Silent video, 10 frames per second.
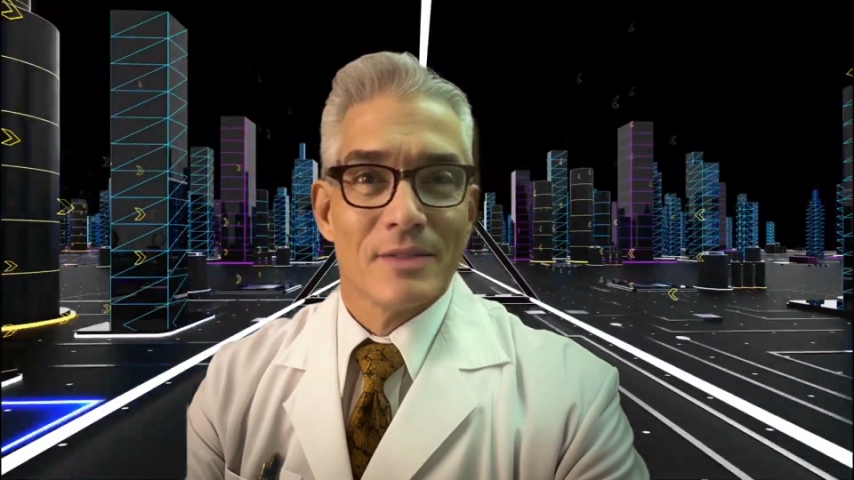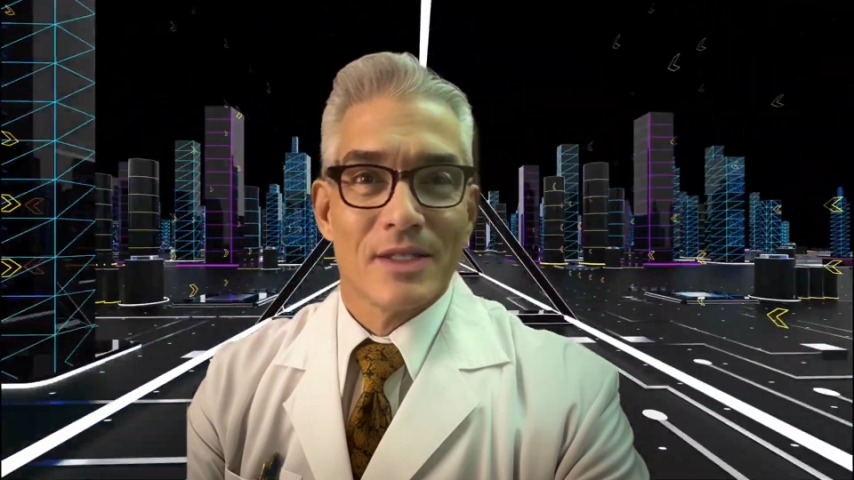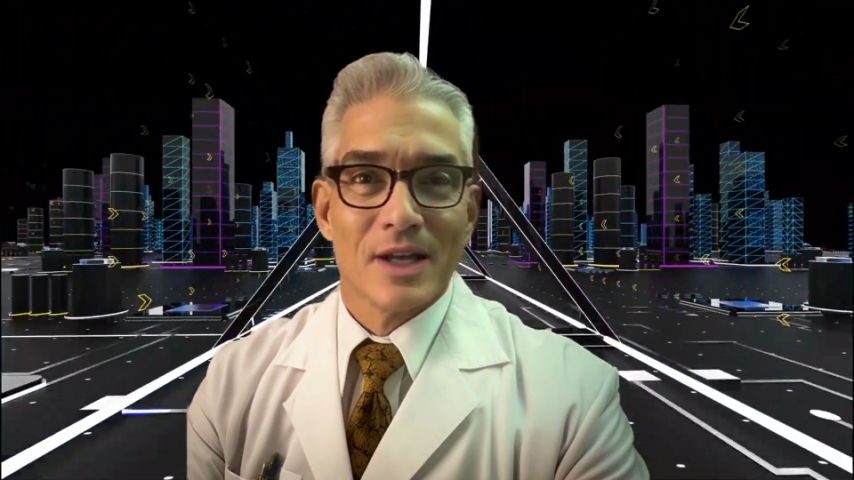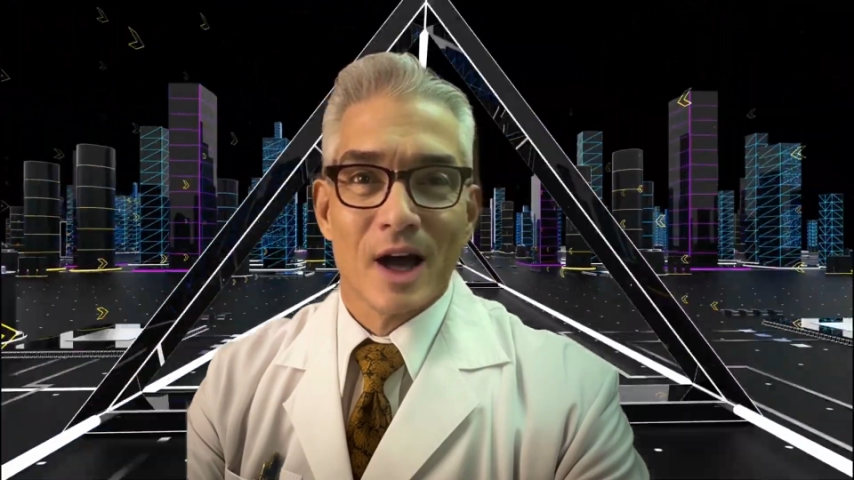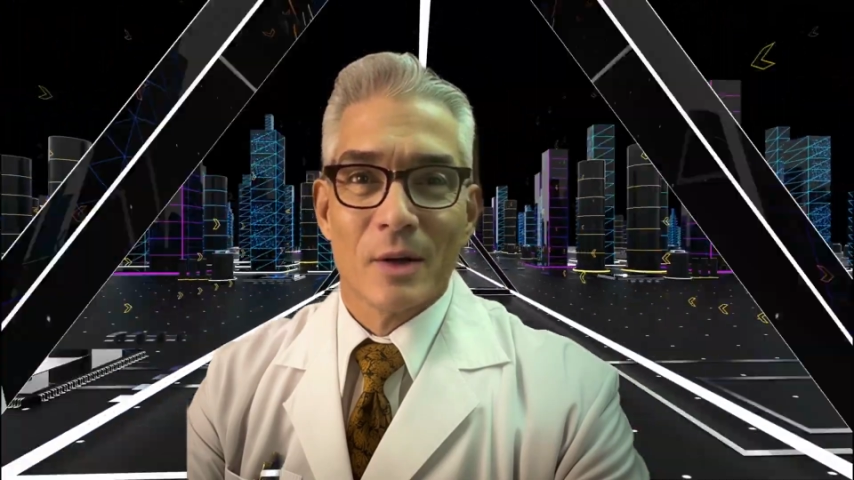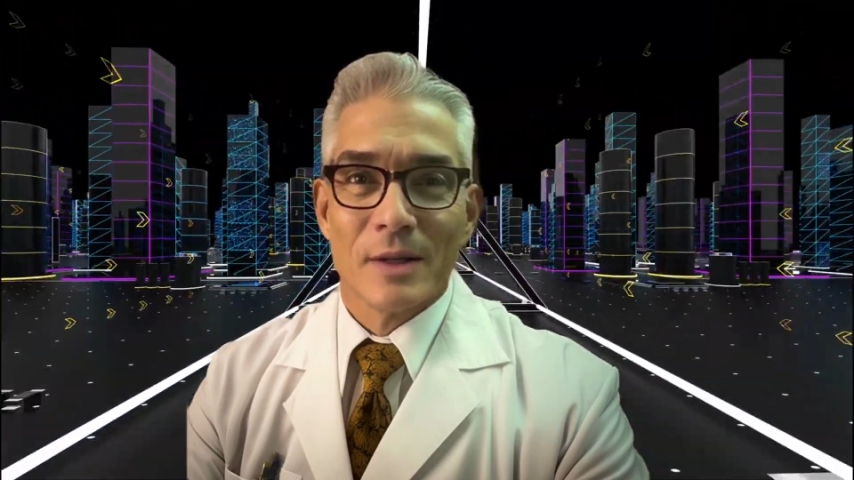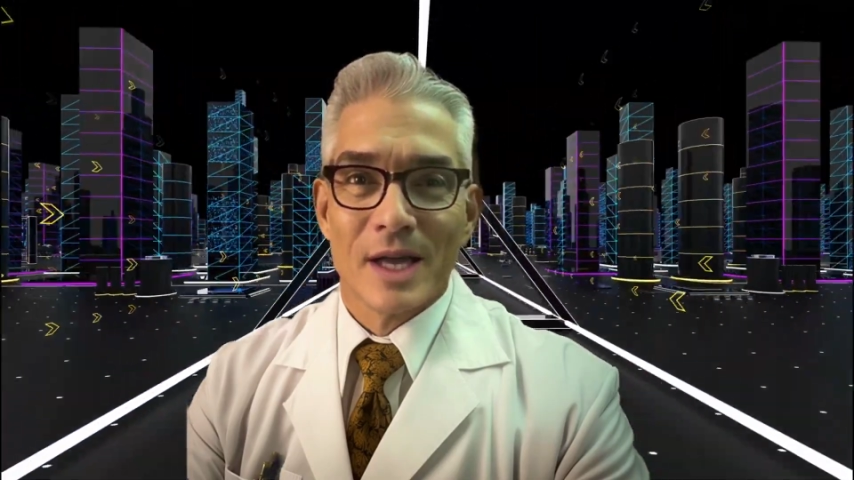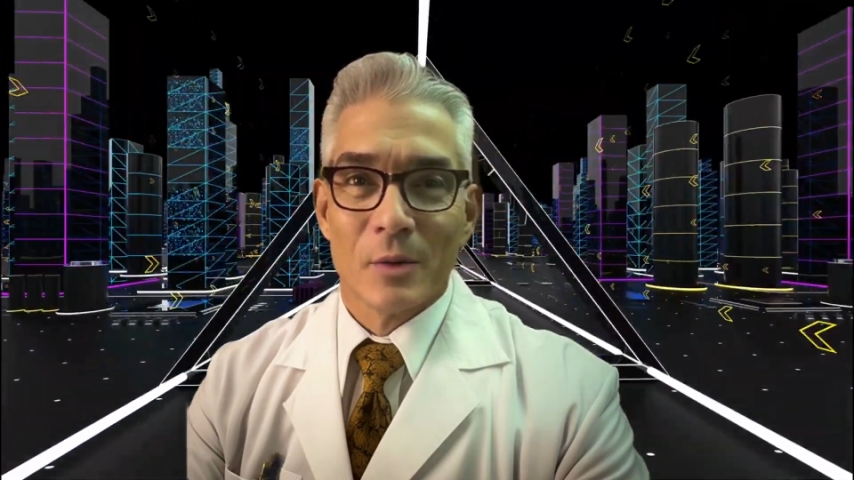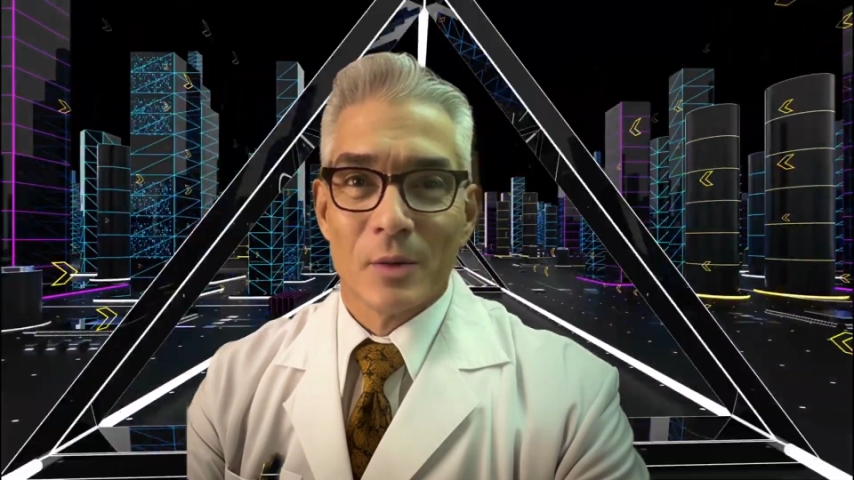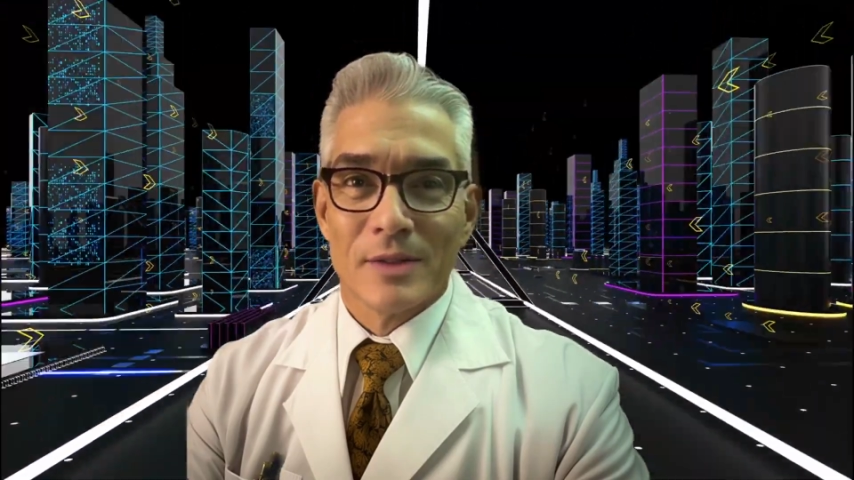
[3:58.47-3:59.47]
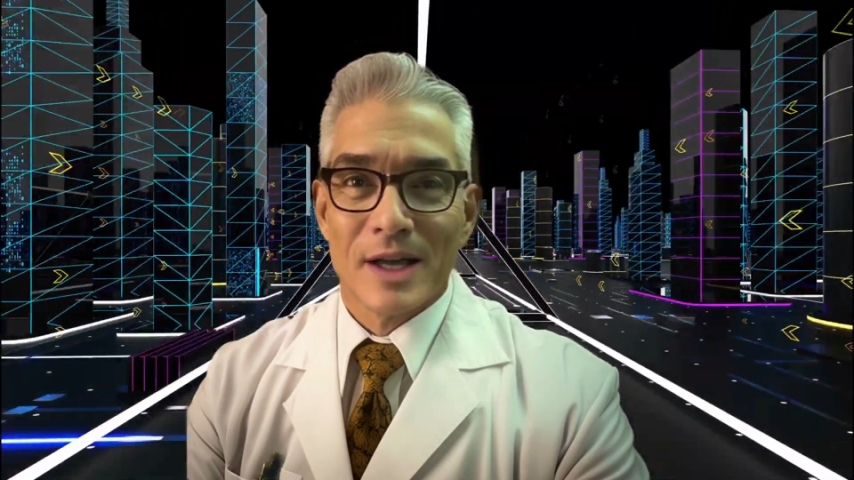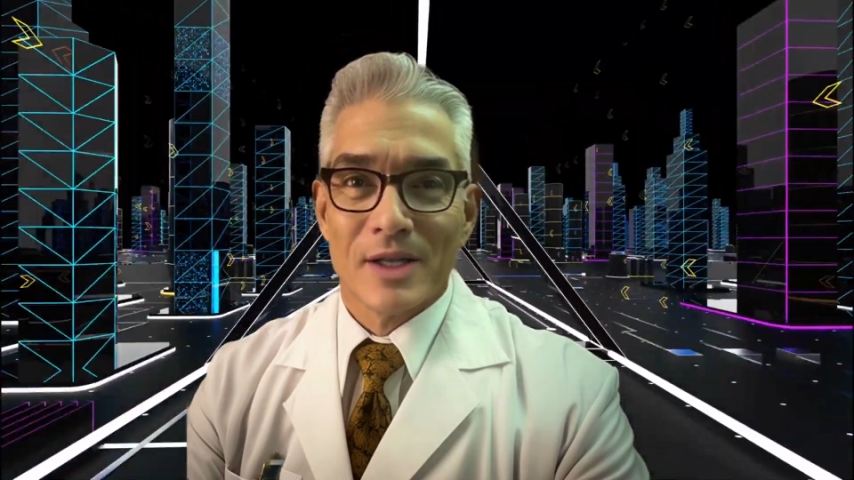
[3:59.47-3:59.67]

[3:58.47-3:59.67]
lived in harmony with